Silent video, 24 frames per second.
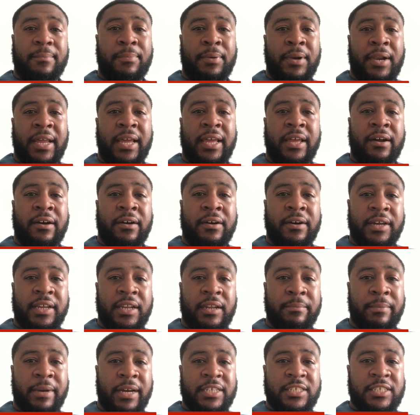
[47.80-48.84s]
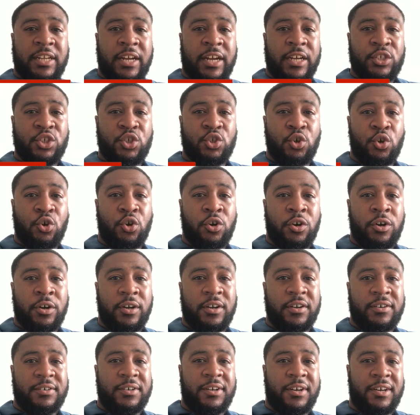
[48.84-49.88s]
player in the match that I saw,
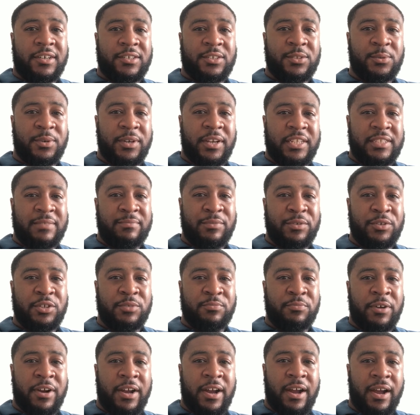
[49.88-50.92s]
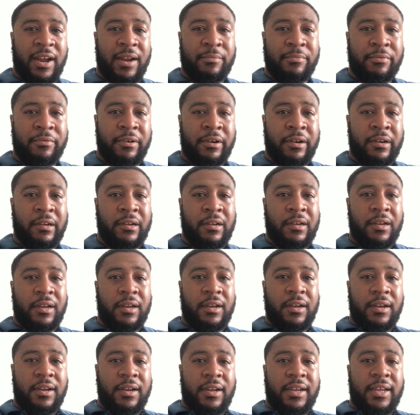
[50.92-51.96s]
Arsenal against Middlesbrough at Highbury.
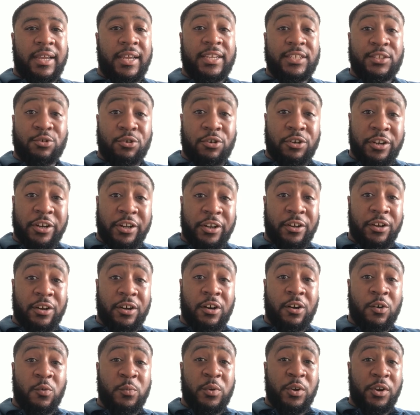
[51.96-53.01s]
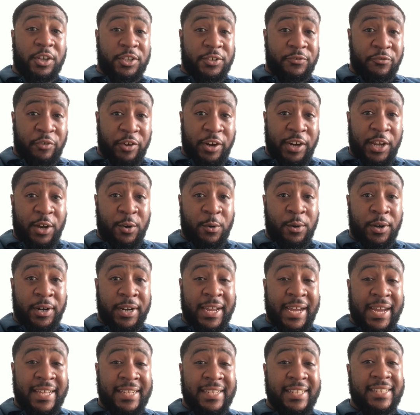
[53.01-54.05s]
He scored an own goal and we lost 3-0
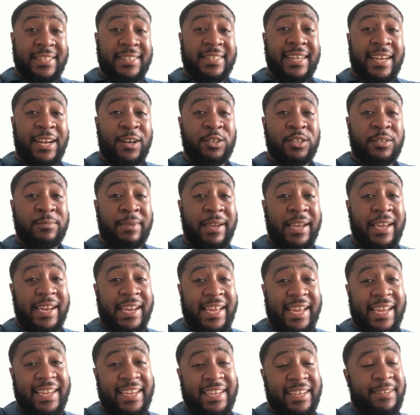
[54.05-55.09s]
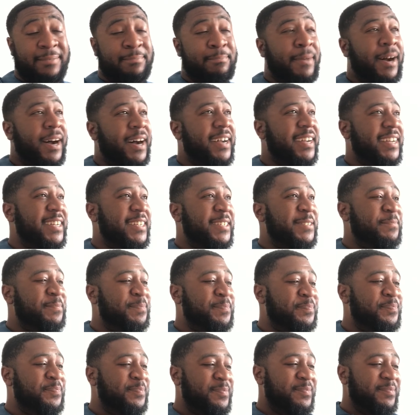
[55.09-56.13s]
and handed the title to Man United.
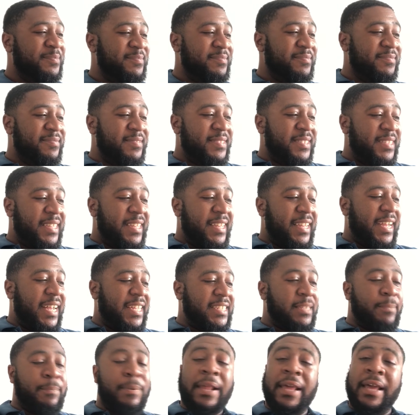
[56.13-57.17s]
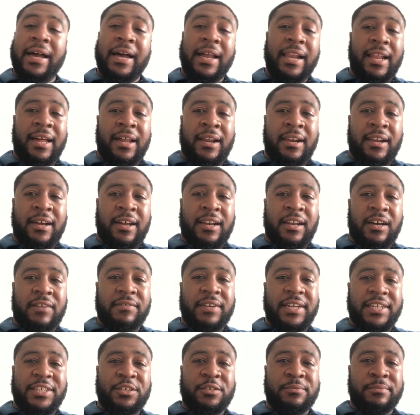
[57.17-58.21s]
But as a player, I
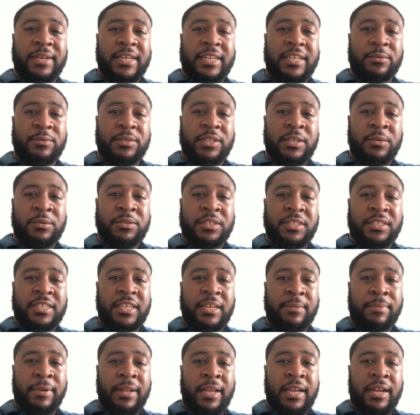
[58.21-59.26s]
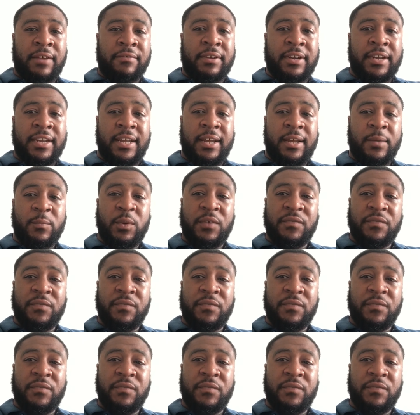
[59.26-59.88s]
love Edu, man. He was a sick player. And